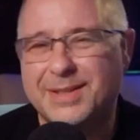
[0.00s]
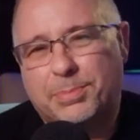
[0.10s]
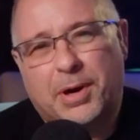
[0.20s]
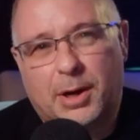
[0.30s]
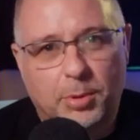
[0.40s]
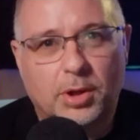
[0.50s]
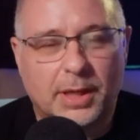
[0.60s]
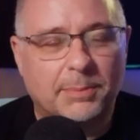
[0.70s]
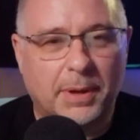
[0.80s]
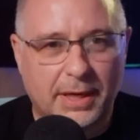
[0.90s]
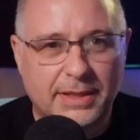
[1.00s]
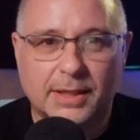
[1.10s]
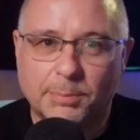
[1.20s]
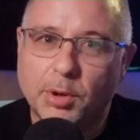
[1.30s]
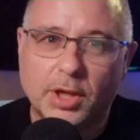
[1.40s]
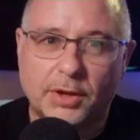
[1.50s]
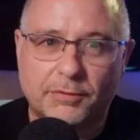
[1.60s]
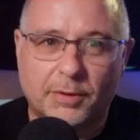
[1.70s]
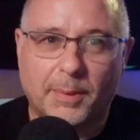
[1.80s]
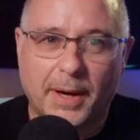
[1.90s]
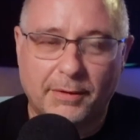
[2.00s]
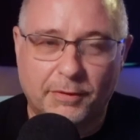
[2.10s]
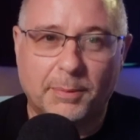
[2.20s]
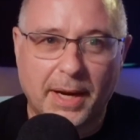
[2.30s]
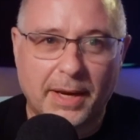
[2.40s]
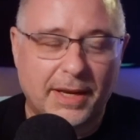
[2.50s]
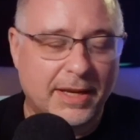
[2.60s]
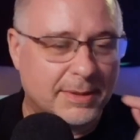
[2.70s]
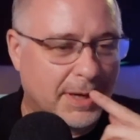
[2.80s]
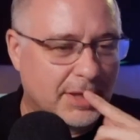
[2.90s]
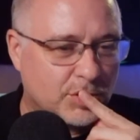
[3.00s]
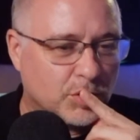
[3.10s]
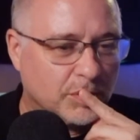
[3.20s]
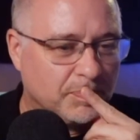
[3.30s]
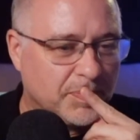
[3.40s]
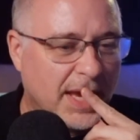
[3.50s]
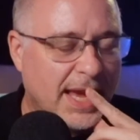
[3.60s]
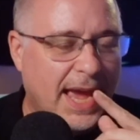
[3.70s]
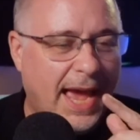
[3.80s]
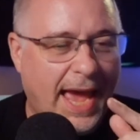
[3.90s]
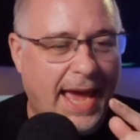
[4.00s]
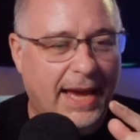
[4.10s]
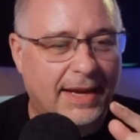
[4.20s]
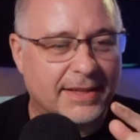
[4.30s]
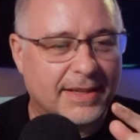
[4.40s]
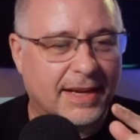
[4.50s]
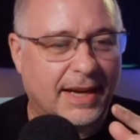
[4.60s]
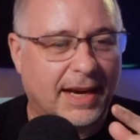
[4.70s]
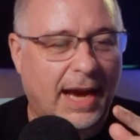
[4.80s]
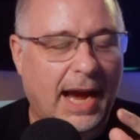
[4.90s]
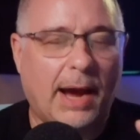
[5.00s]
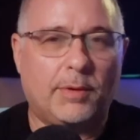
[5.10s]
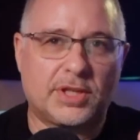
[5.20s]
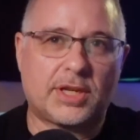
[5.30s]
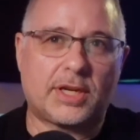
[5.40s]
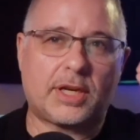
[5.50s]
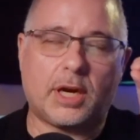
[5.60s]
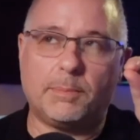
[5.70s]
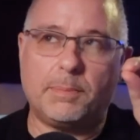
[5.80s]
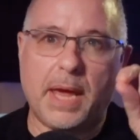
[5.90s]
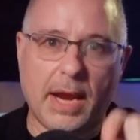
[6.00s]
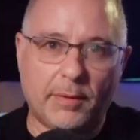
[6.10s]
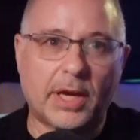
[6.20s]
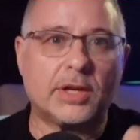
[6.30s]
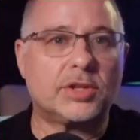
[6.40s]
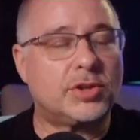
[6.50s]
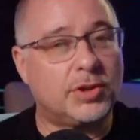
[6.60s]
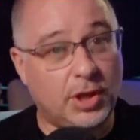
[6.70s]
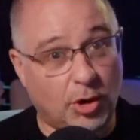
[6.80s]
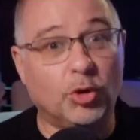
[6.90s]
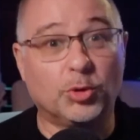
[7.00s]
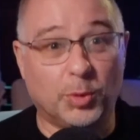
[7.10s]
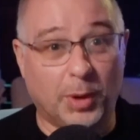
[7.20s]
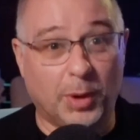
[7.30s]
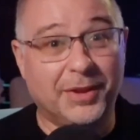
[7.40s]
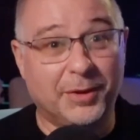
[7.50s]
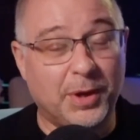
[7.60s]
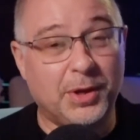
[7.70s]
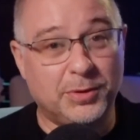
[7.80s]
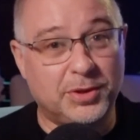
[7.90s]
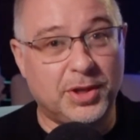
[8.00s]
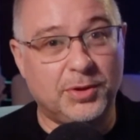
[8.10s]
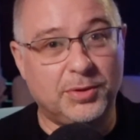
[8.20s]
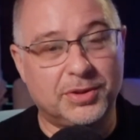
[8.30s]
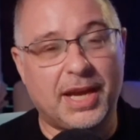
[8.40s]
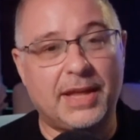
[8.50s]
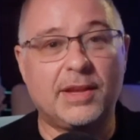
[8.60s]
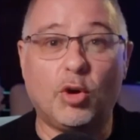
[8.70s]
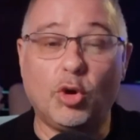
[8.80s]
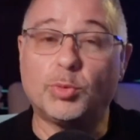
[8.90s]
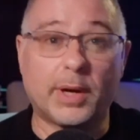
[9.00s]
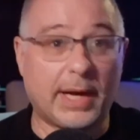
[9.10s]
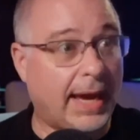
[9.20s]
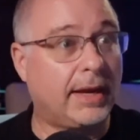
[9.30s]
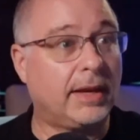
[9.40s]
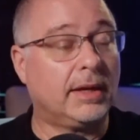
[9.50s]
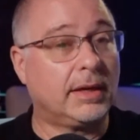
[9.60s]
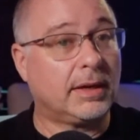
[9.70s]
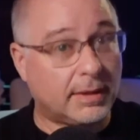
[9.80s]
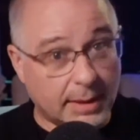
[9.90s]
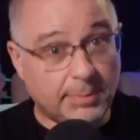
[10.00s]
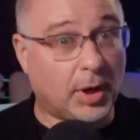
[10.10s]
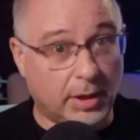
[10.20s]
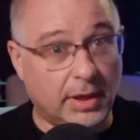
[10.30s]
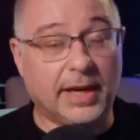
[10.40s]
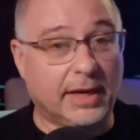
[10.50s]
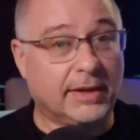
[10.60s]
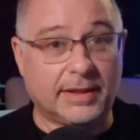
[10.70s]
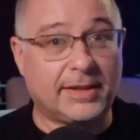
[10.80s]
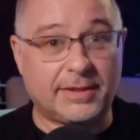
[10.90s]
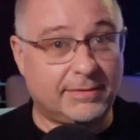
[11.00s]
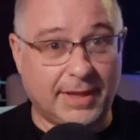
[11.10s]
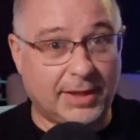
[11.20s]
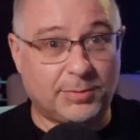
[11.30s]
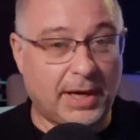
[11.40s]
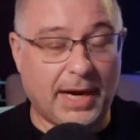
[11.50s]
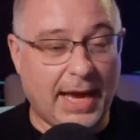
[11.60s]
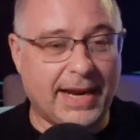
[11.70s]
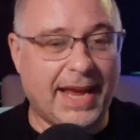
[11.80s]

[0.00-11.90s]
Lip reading: It's a prayer booklet, but it's a little booklet for my kids in my school. And I was comparing it to the old one that we used to use. And the old one had clip art in it. That's what it had.